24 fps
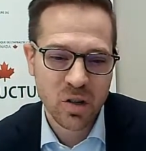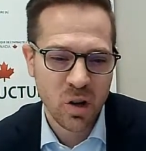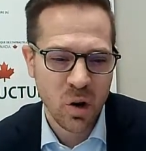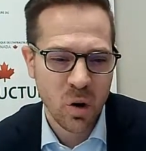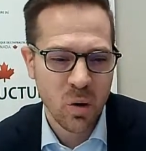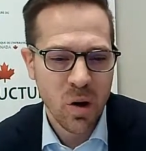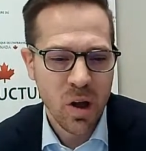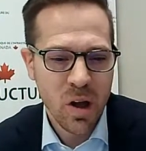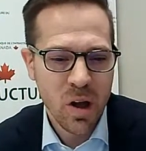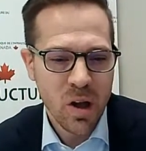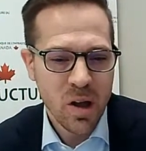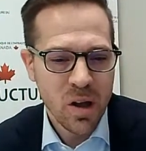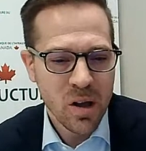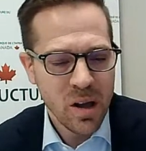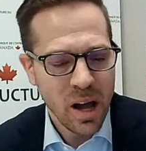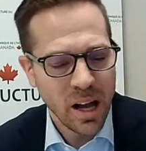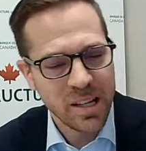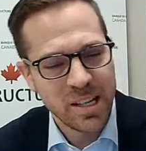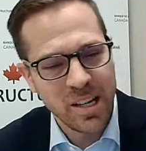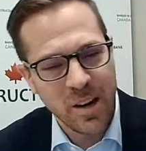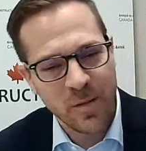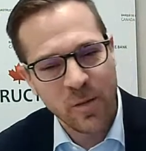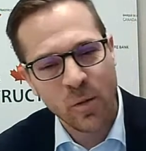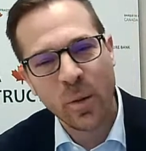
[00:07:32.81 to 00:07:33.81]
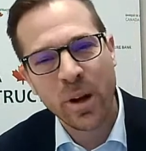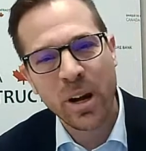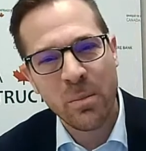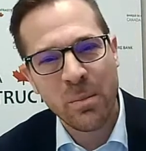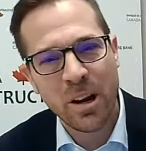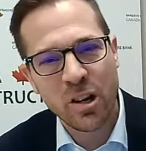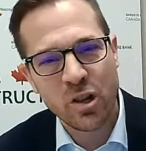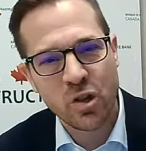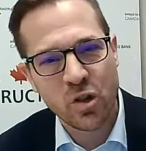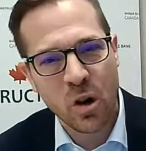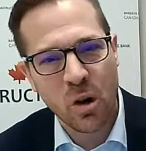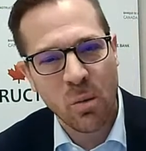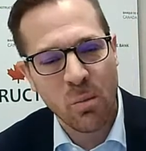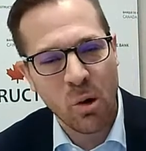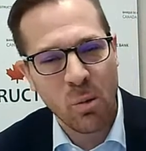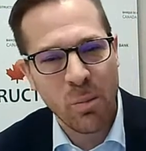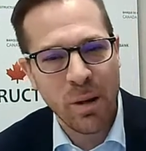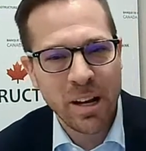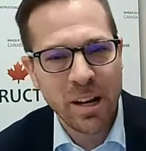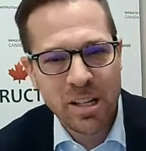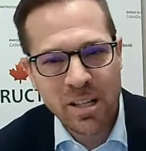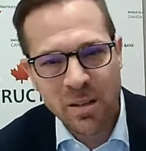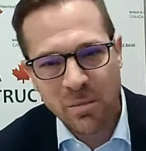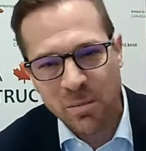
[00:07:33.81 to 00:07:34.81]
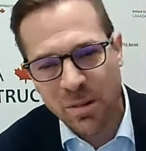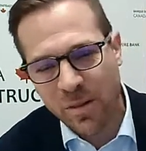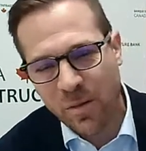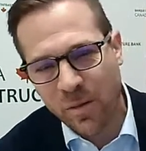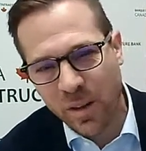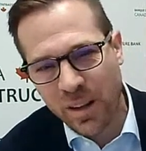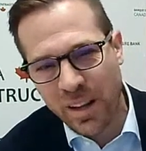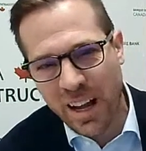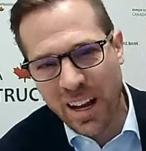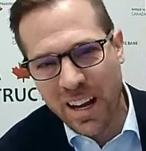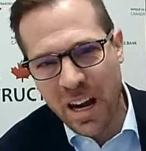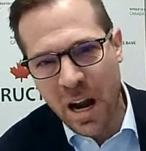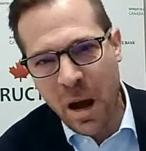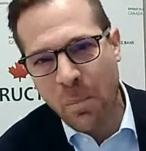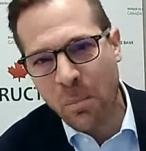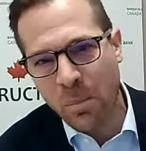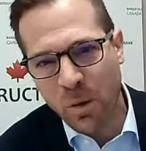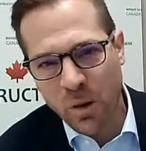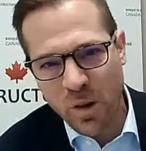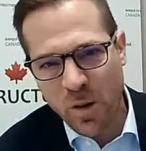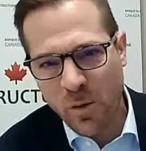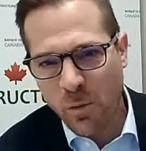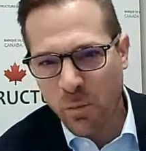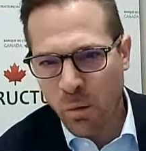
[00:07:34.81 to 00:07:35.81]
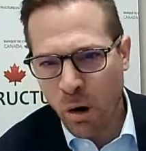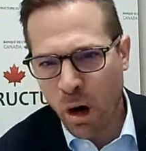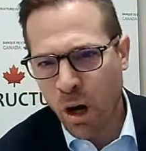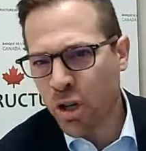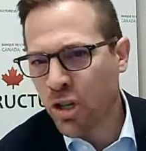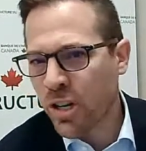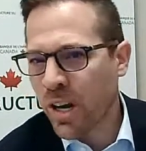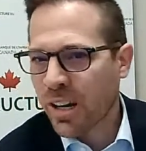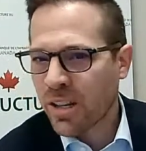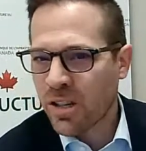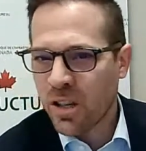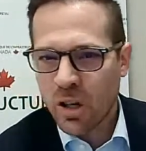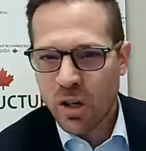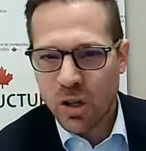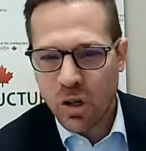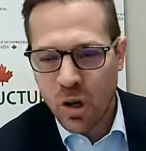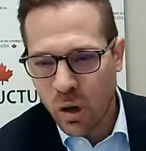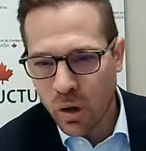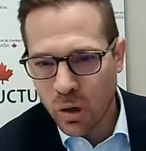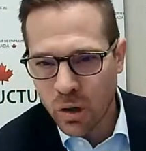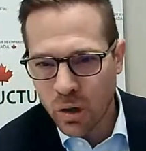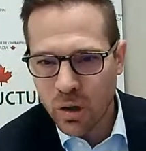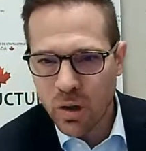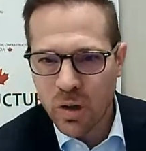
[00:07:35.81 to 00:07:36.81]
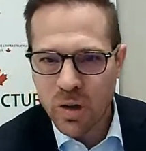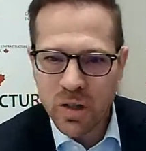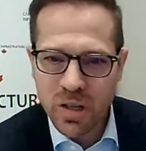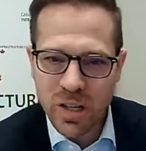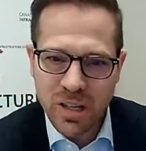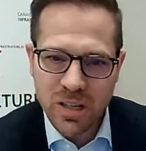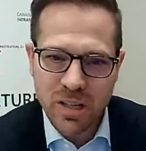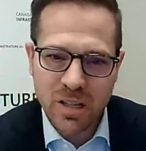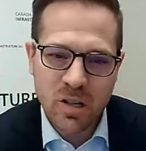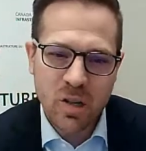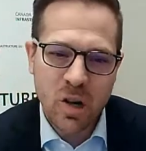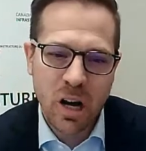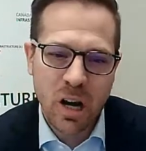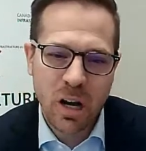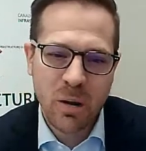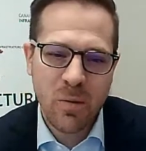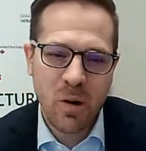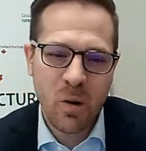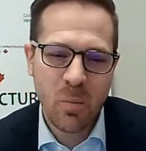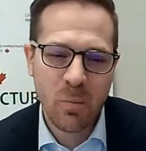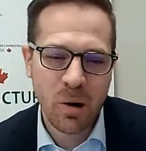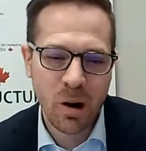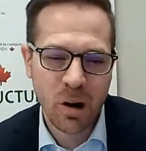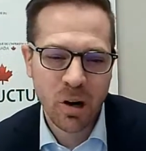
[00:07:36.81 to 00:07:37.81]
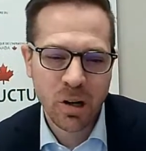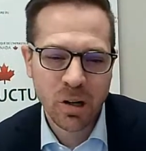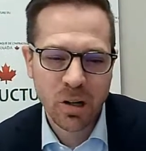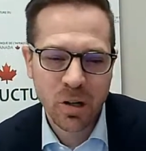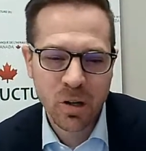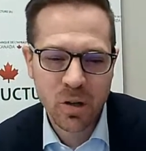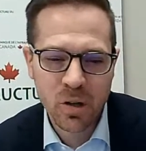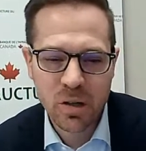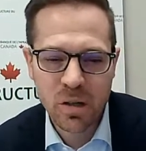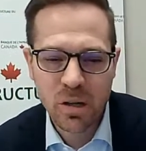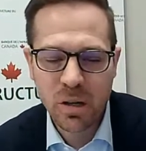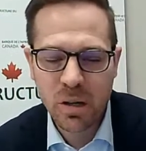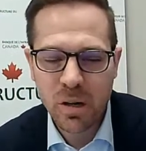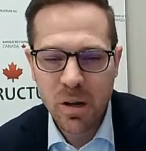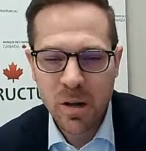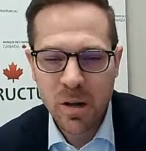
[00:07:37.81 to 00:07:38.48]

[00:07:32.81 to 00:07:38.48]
So a different way to measure our momentum, different than number of projects and dollars, is to talk about partners.